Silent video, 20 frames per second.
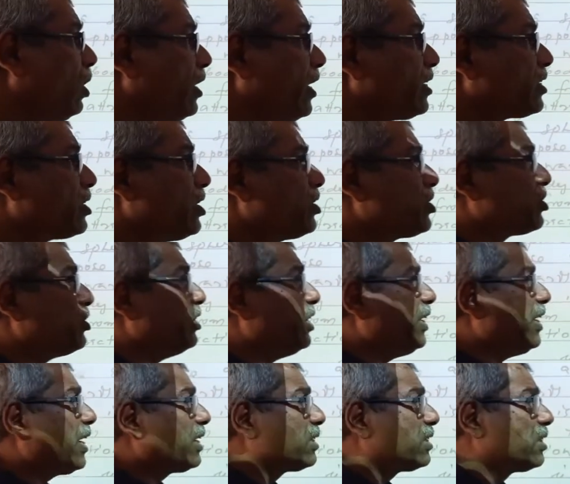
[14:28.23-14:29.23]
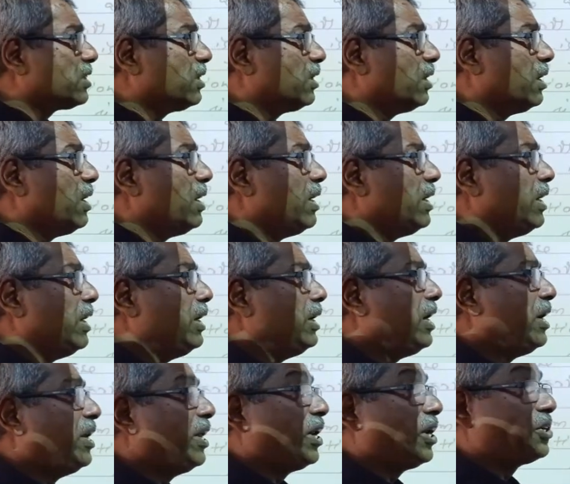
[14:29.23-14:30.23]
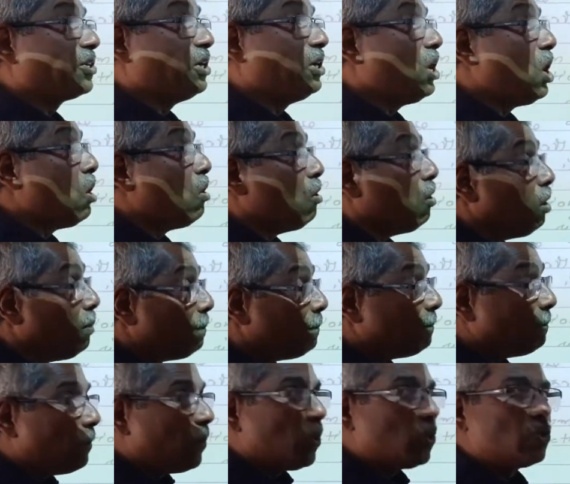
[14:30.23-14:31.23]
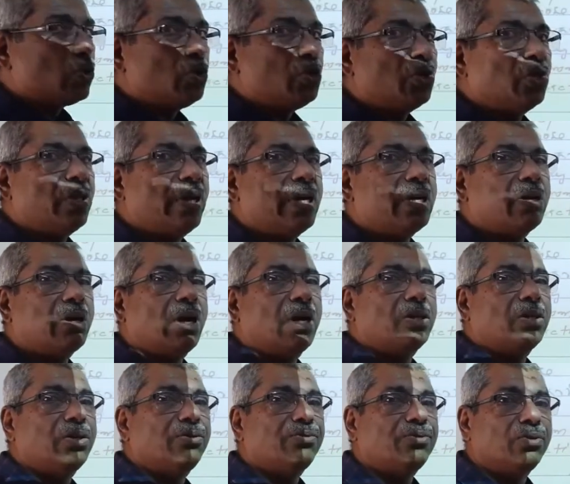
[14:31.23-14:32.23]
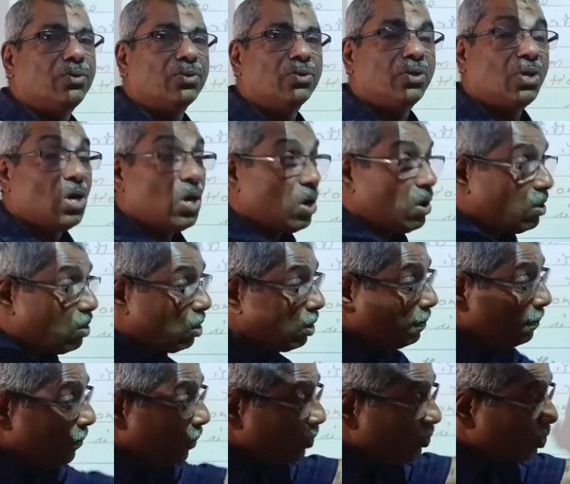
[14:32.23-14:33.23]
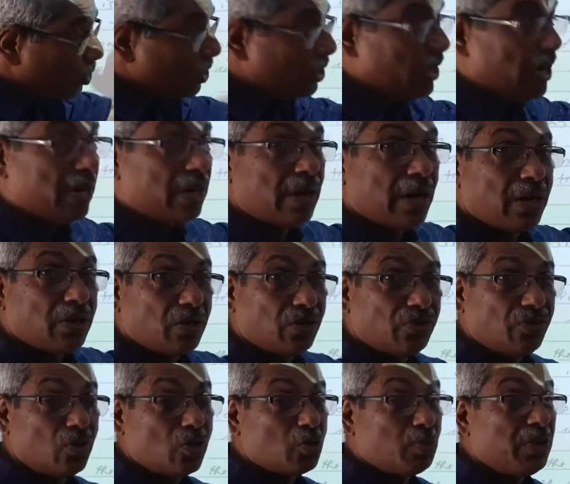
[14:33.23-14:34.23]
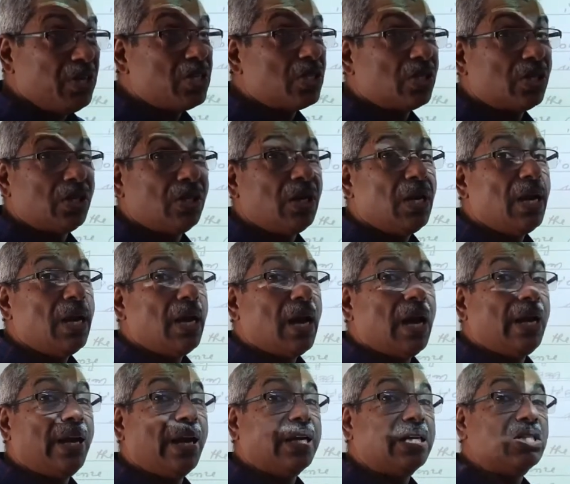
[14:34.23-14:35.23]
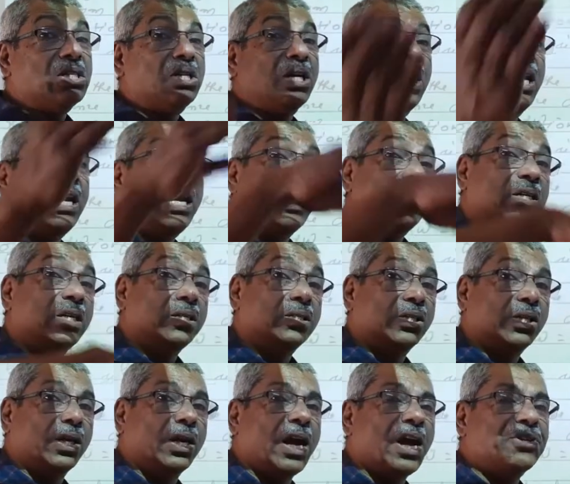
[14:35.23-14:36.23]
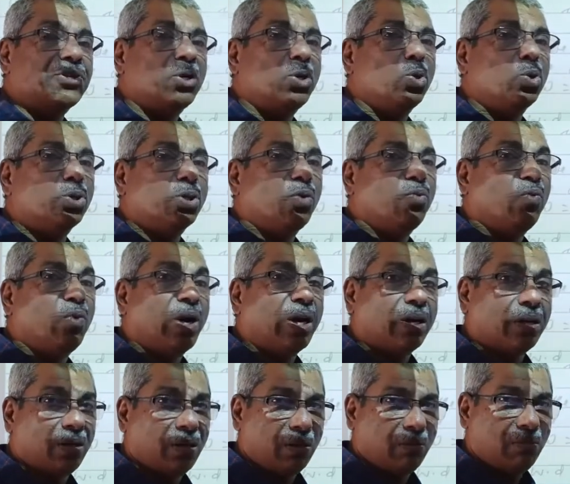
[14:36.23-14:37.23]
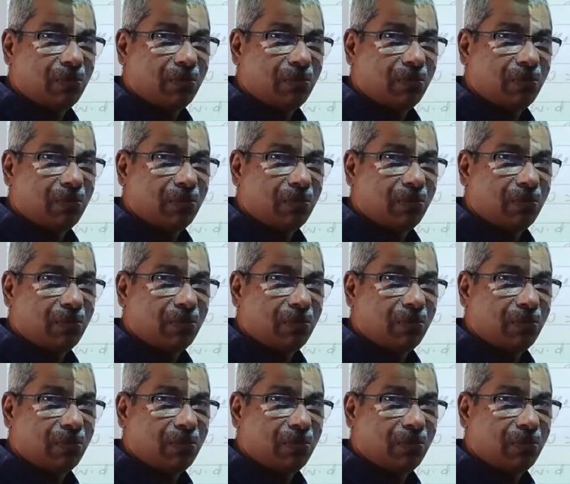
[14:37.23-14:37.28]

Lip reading: distance dx in a direction opposite to the attractive force. Opposite to the attractive force means an external agency has to do some work.